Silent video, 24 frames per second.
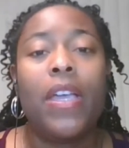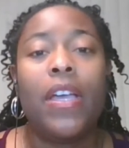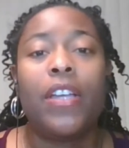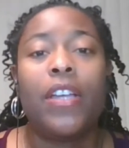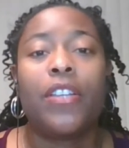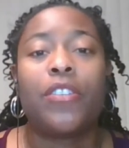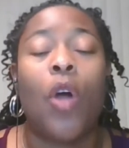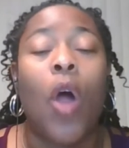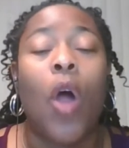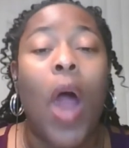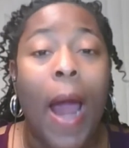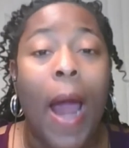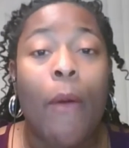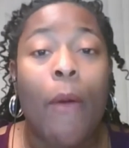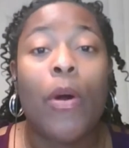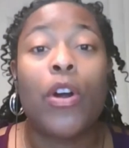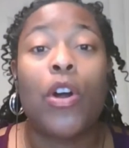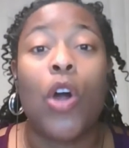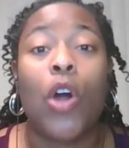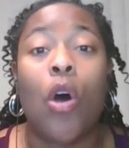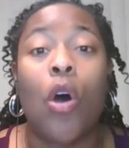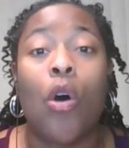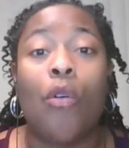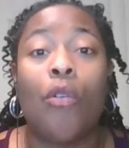So our
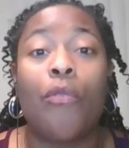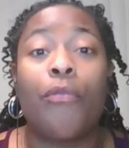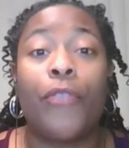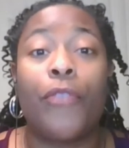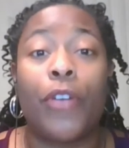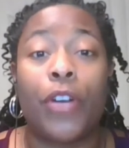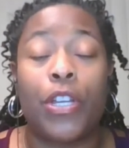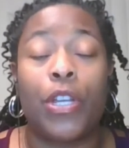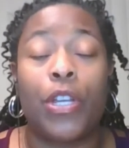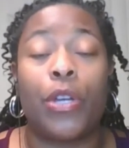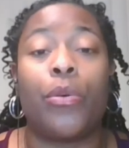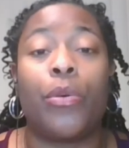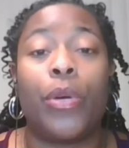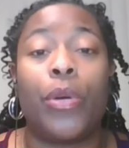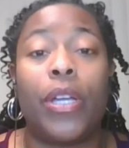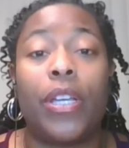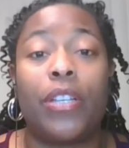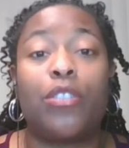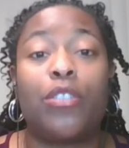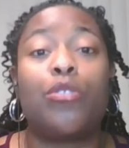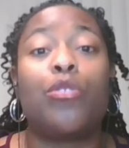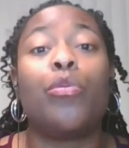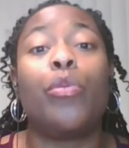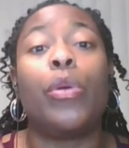goal for you
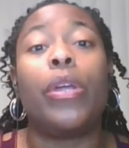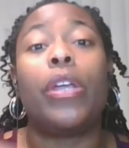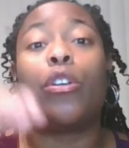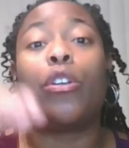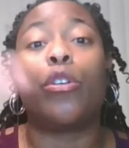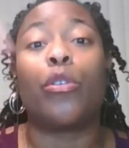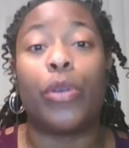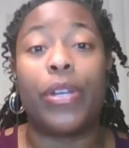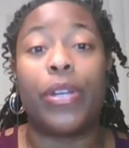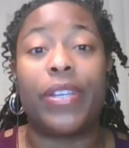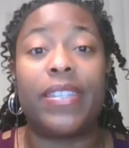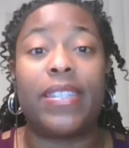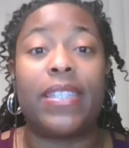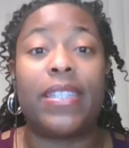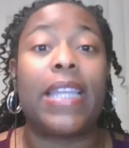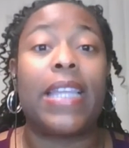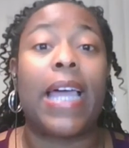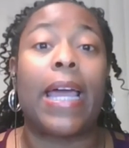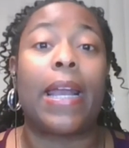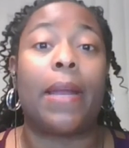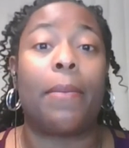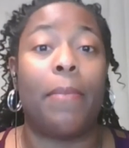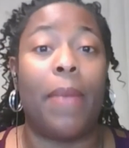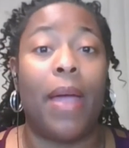is to increase
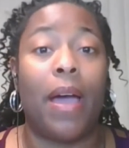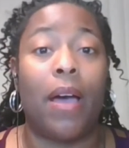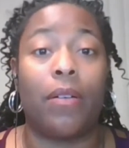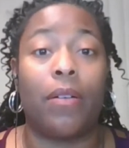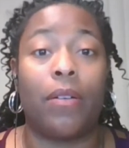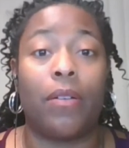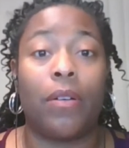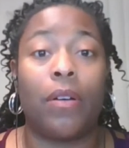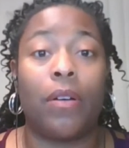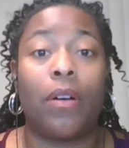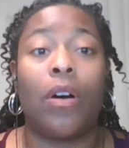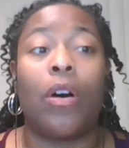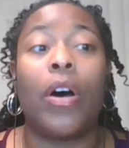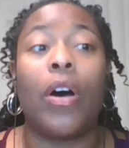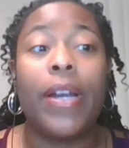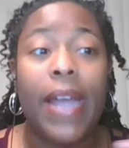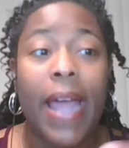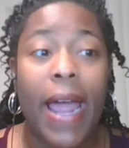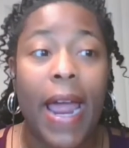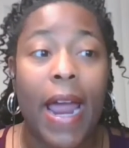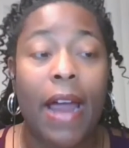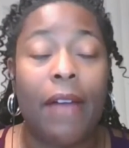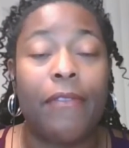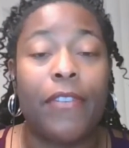that amount. On
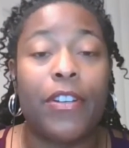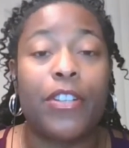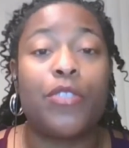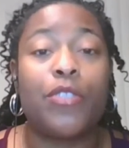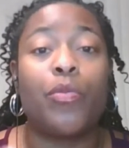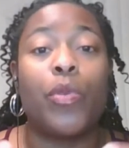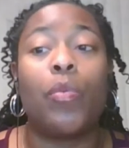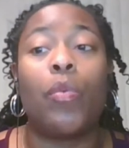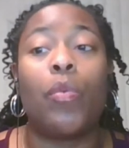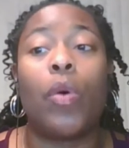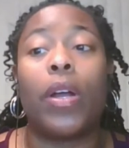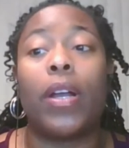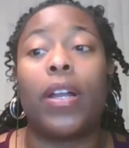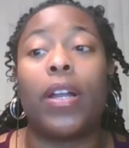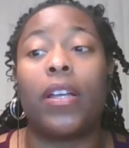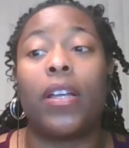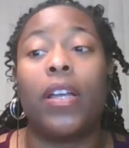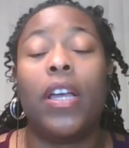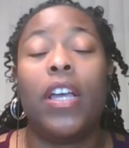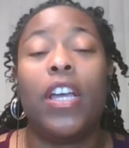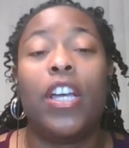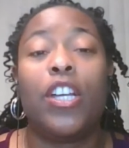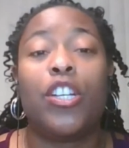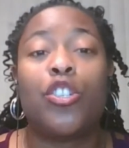average, we want to
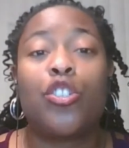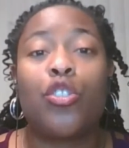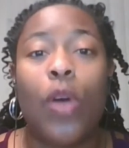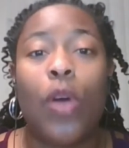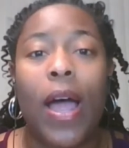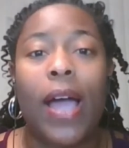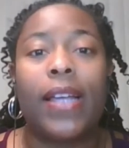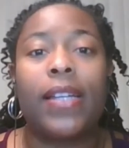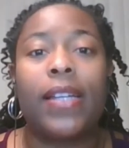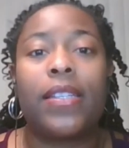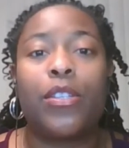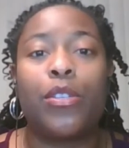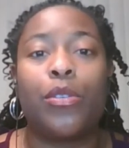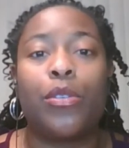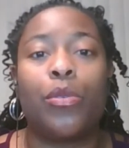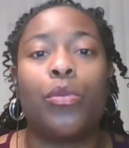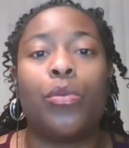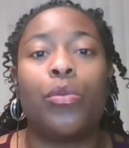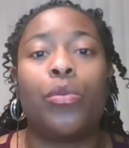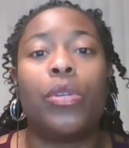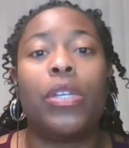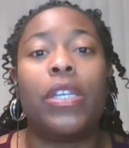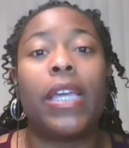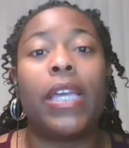try
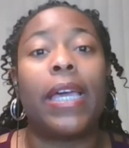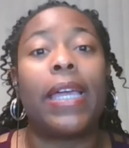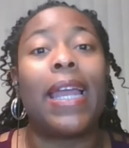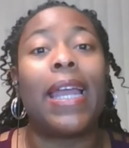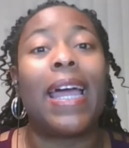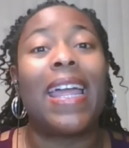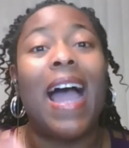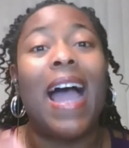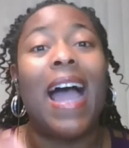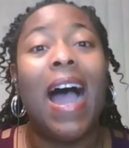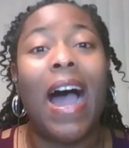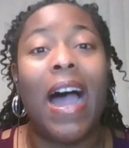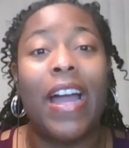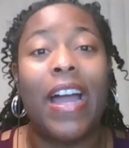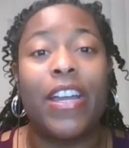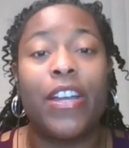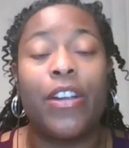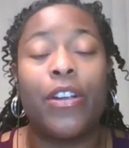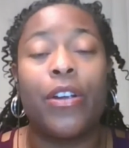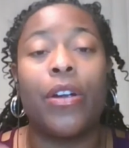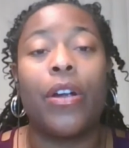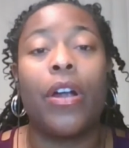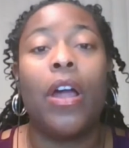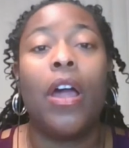to get a
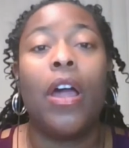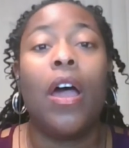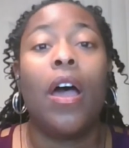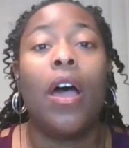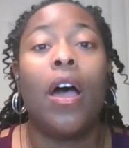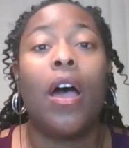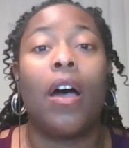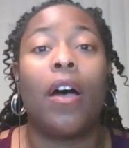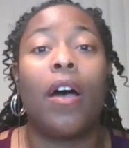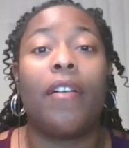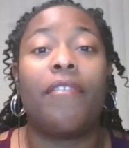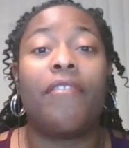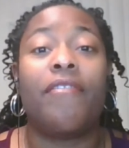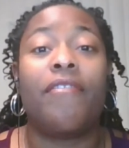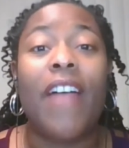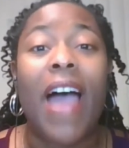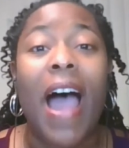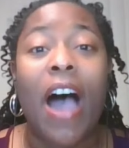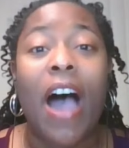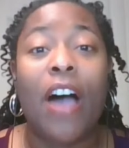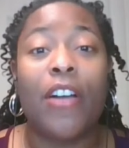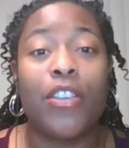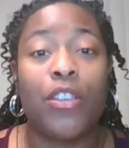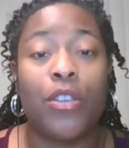higher
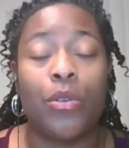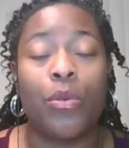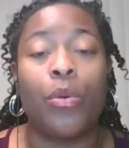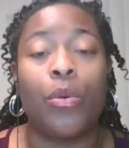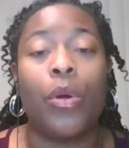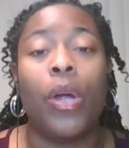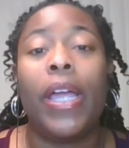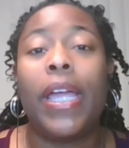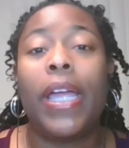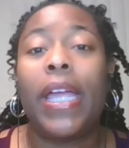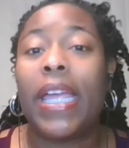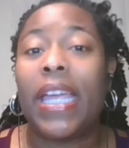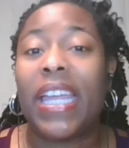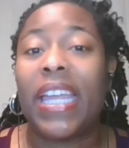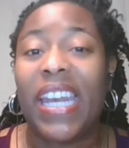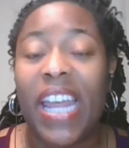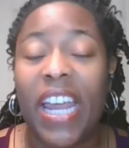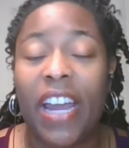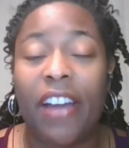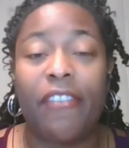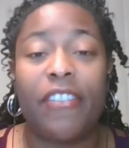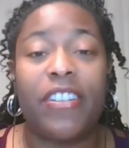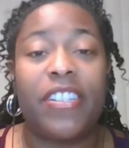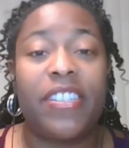value in
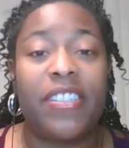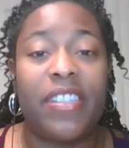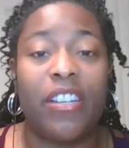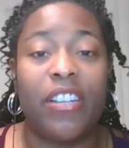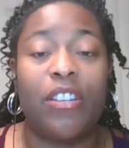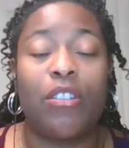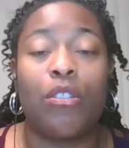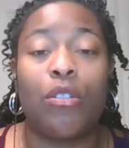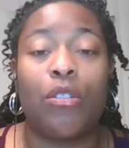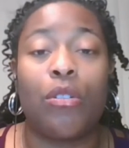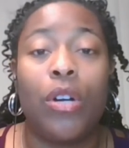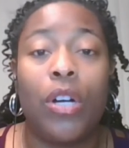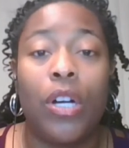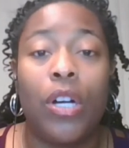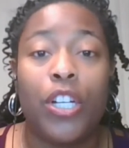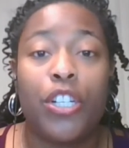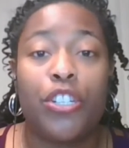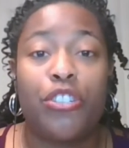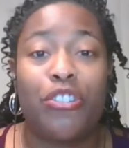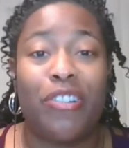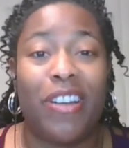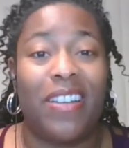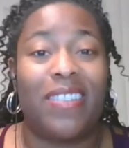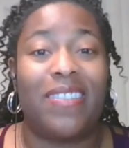every single
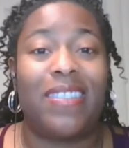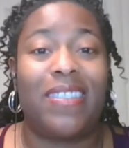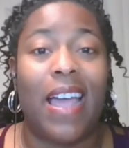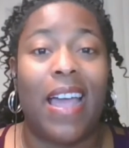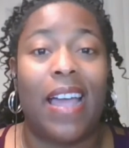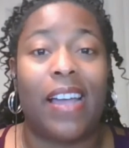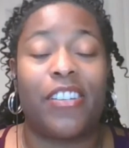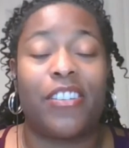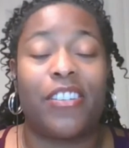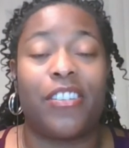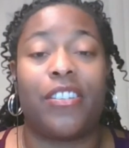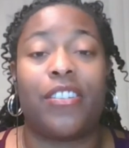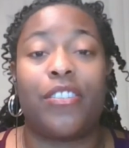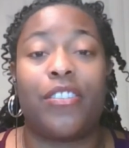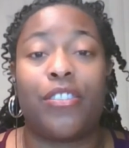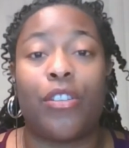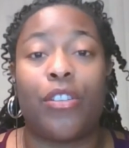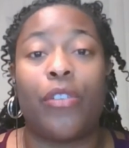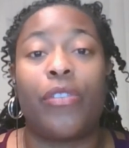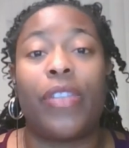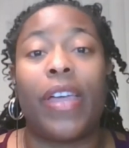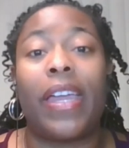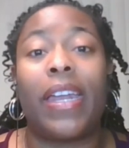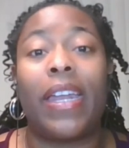transaction
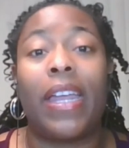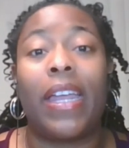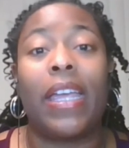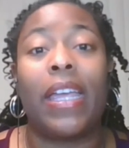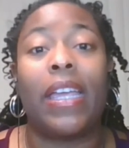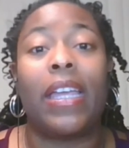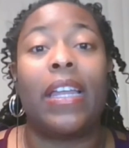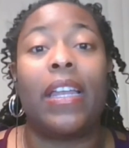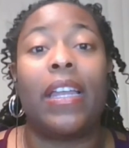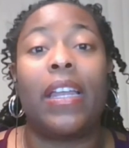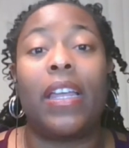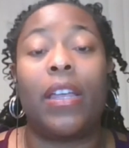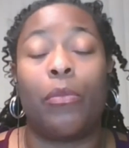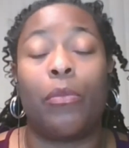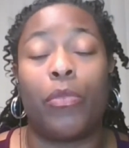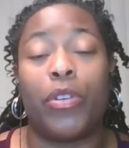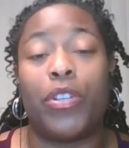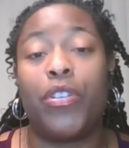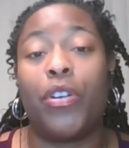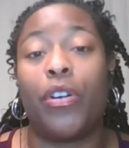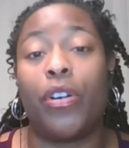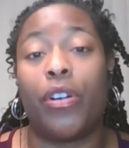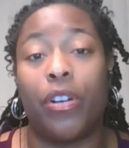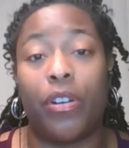so that it in
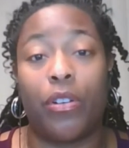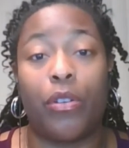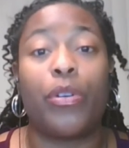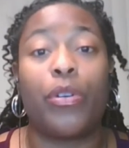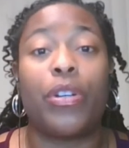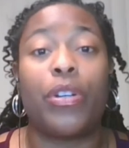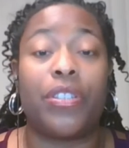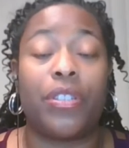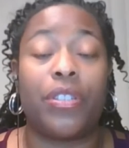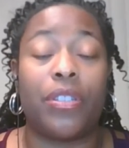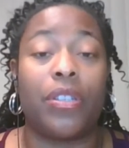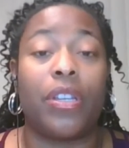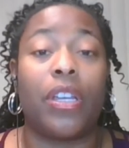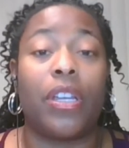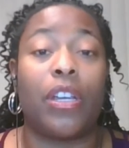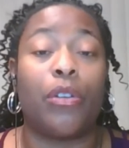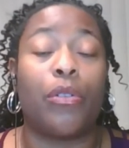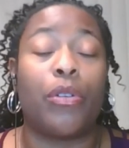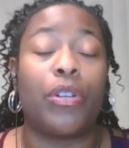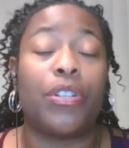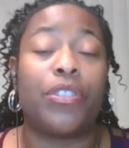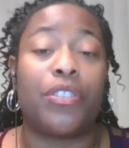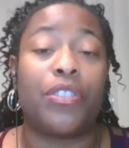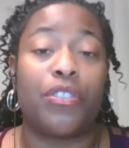return
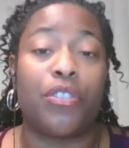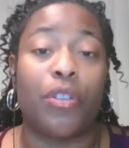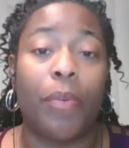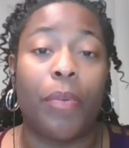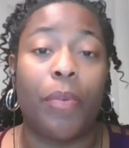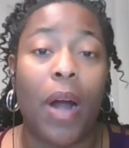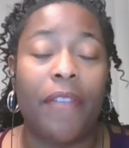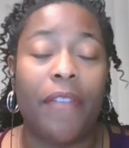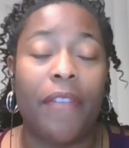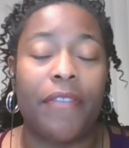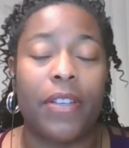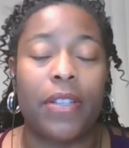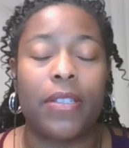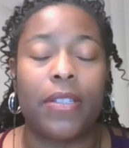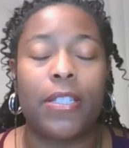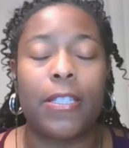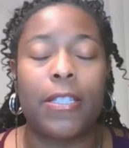increases your profit.